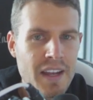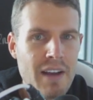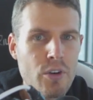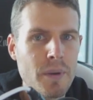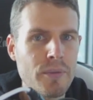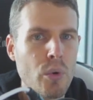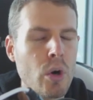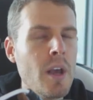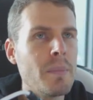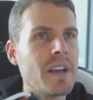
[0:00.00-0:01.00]
than ever
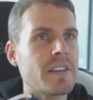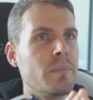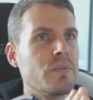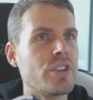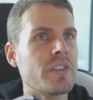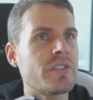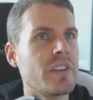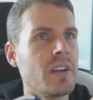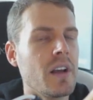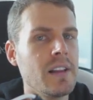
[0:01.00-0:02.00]
before because I'm
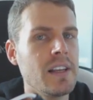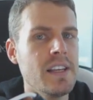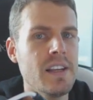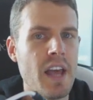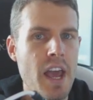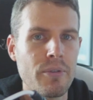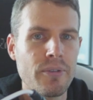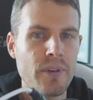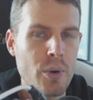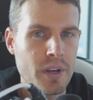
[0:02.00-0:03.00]
just clean and
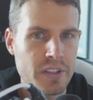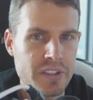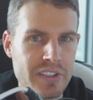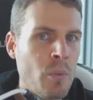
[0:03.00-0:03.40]
focused.